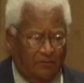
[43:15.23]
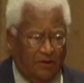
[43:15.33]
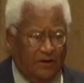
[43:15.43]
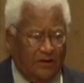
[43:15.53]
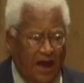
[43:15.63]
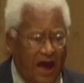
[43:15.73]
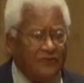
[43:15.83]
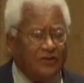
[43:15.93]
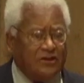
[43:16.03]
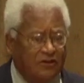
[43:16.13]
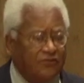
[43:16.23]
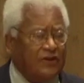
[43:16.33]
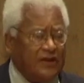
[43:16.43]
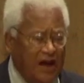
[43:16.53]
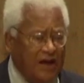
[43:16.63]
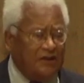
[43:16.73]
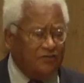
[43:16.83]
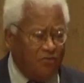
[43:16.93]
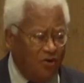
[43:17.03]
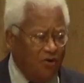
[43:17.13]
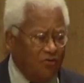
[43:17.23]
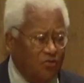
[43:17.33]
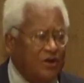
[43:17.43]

We can have a different kind of world.